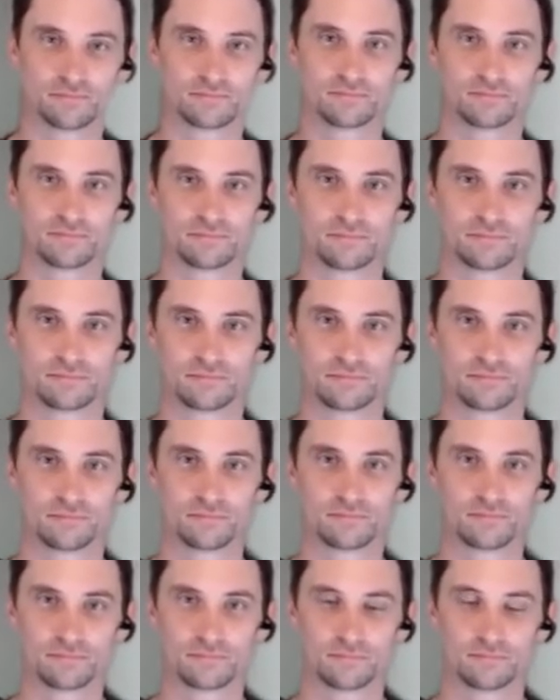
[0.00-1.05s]

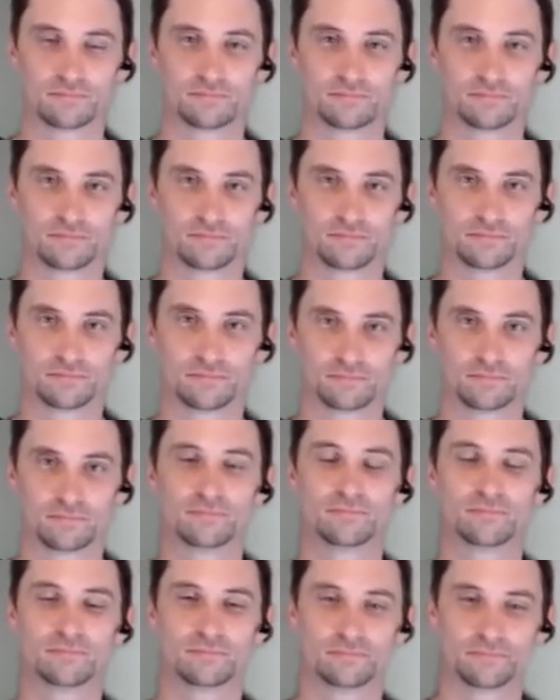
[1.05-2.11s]

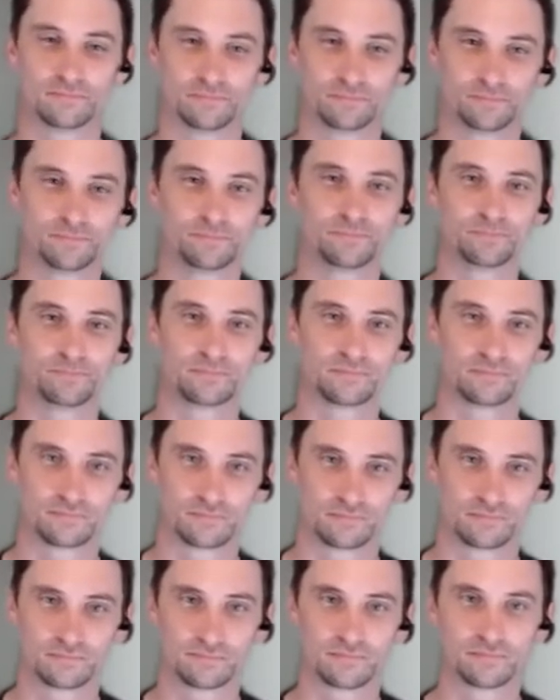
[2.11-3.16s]

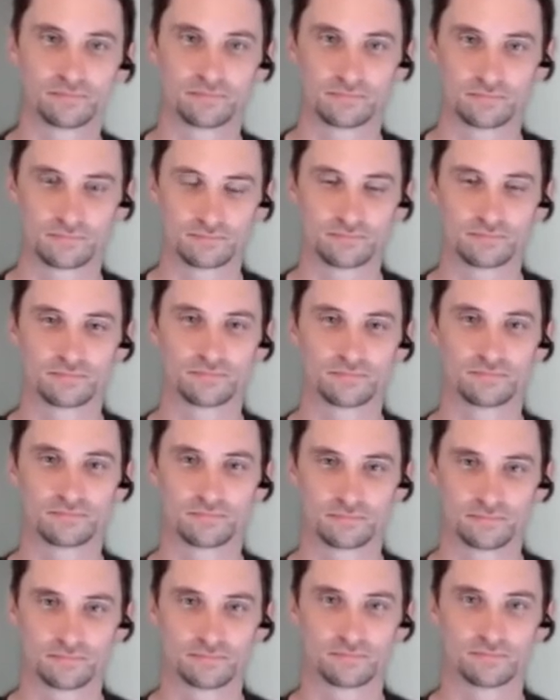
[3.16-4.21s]

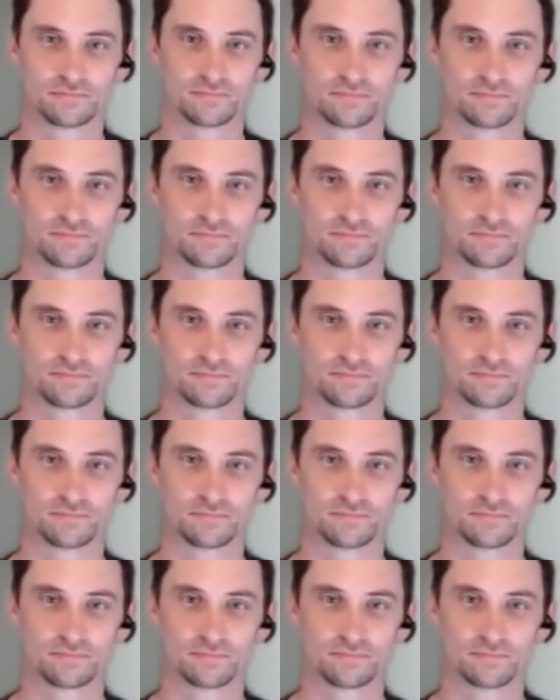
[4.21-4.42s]
(not speaking)